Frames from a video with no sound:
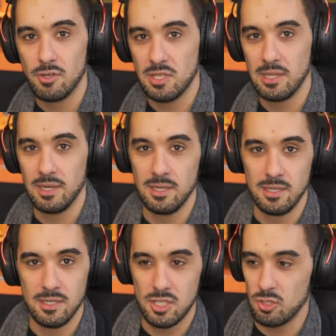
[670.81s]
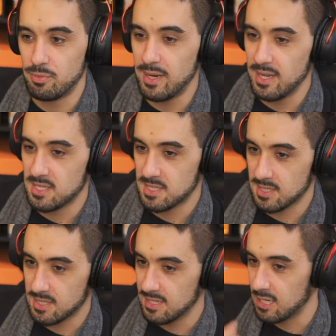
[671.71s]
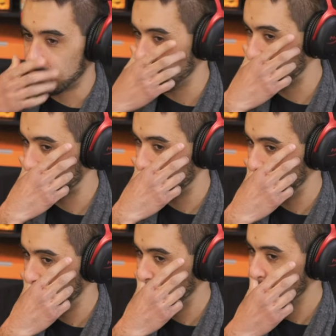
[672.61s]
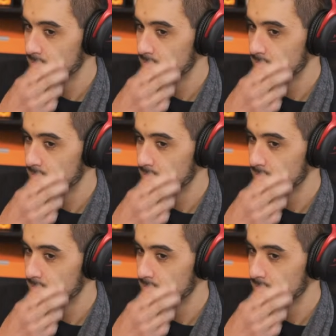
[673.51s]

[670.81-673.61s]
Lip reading: a little surprise giga fiesta of